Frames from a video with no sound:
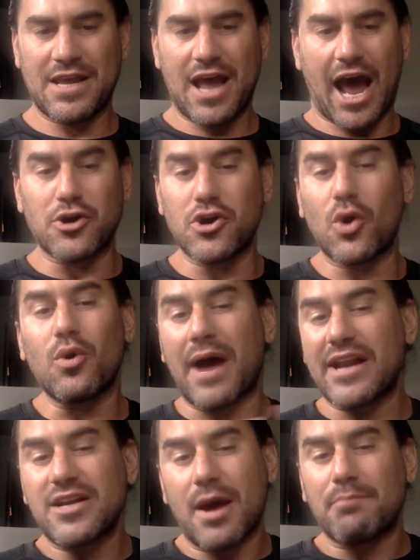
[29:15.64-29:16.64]
I don't know what
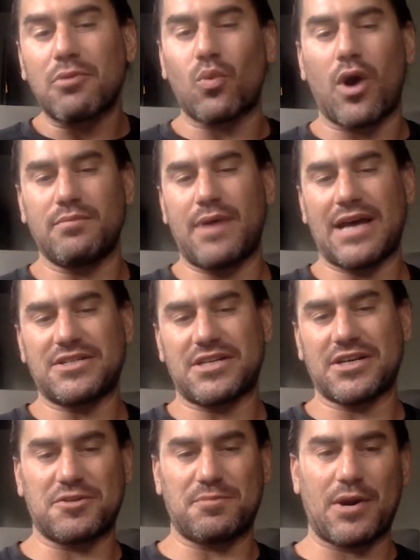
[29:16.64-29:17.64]
my number one best
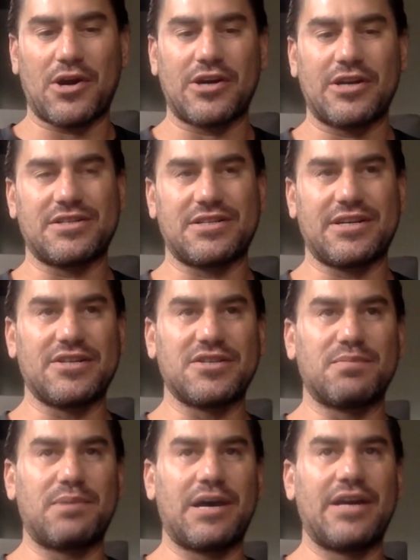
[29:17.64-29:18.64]
experience is,
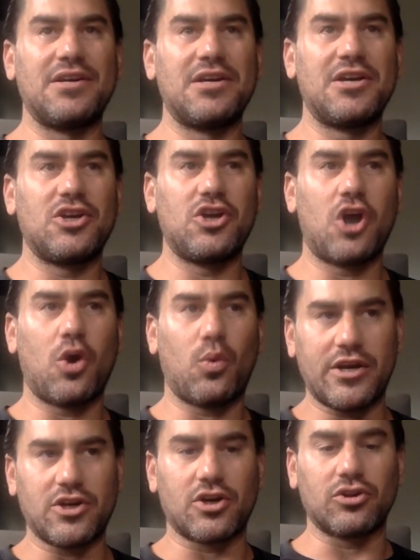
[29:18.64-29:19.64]
but
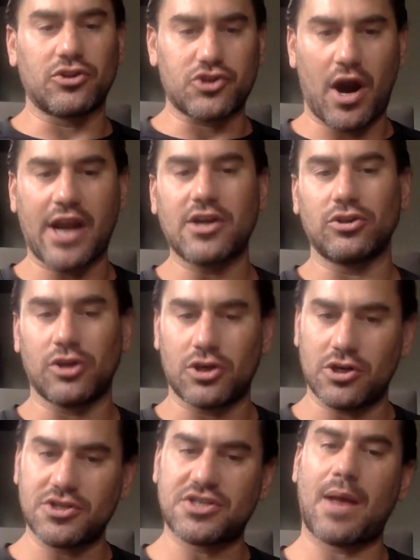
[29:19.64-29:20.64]
when you're trying to
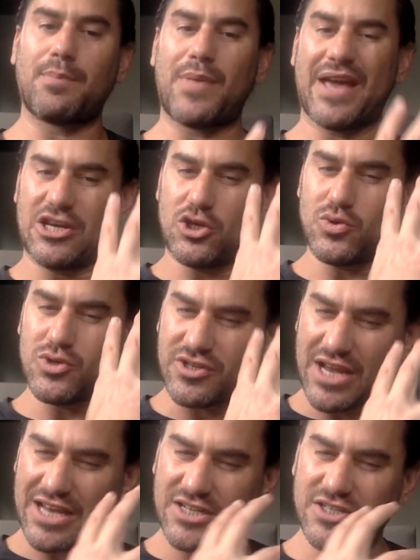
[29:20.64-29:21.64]
learn something and
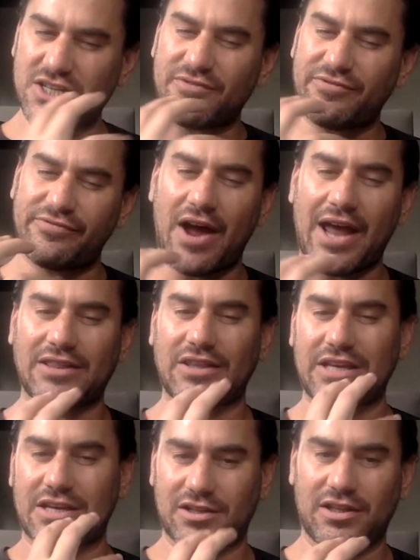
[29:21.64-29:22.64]
it just
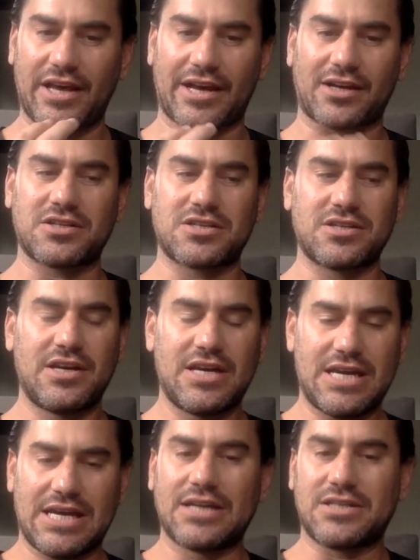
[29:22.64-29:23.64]
finally clicks,
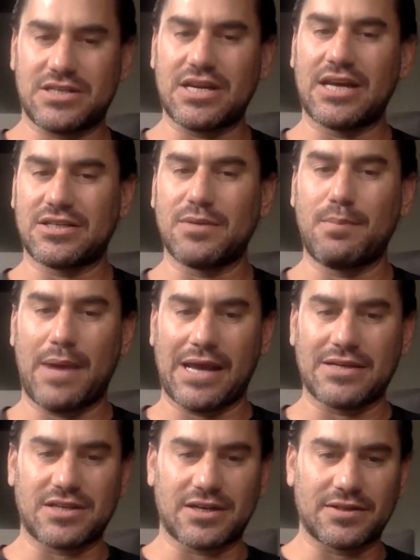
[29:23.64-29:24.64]
it's
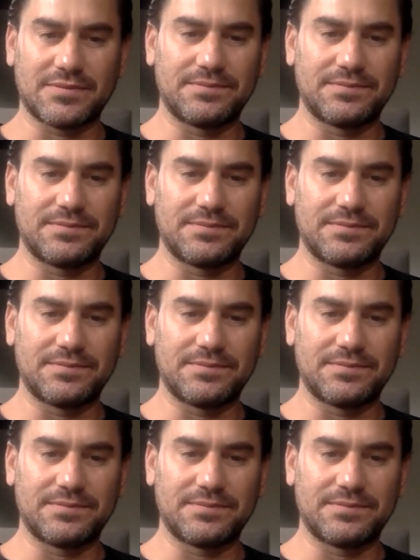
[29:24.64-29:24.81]
amazing.